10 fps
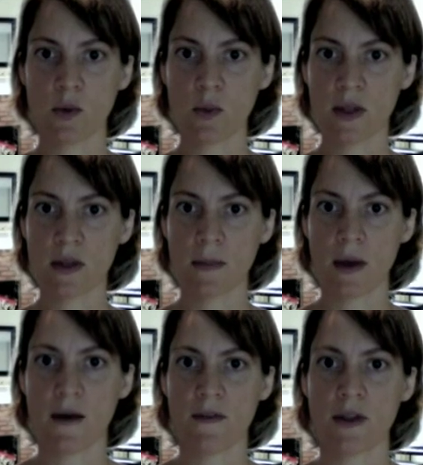rhythm
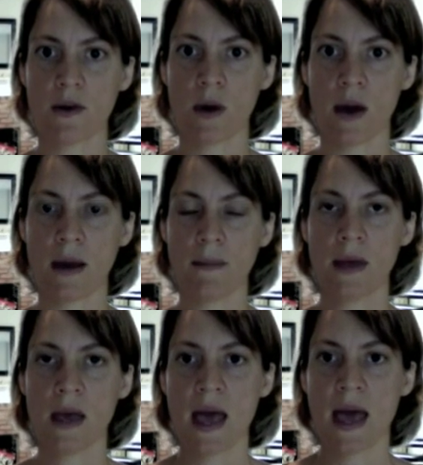of the rhyme.
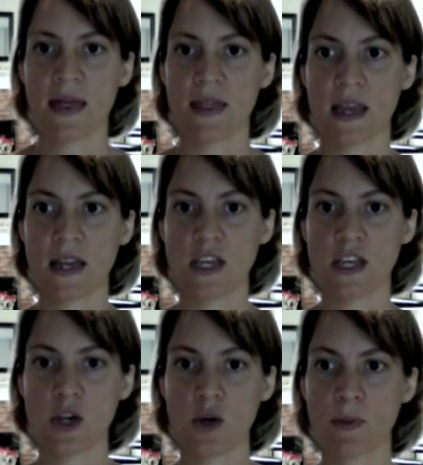Then
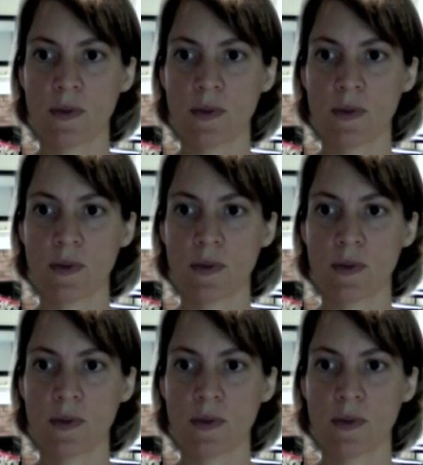you